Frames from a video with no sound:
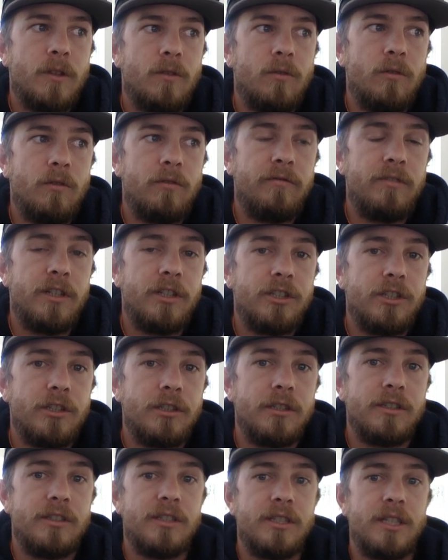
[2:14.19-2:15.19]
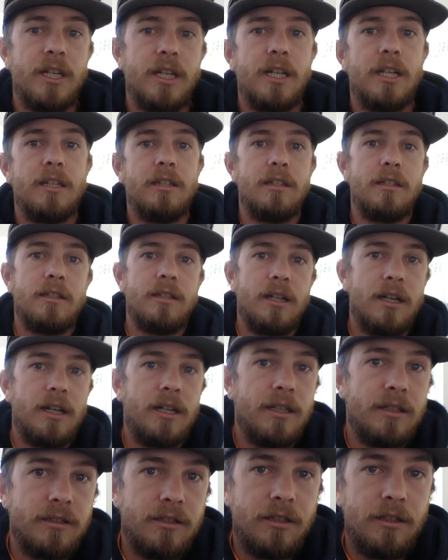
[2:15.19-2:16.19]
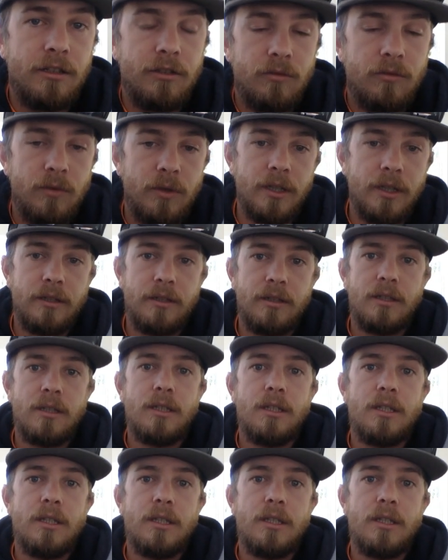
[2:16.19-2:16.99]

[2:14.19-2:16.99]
venture to say that has to do with.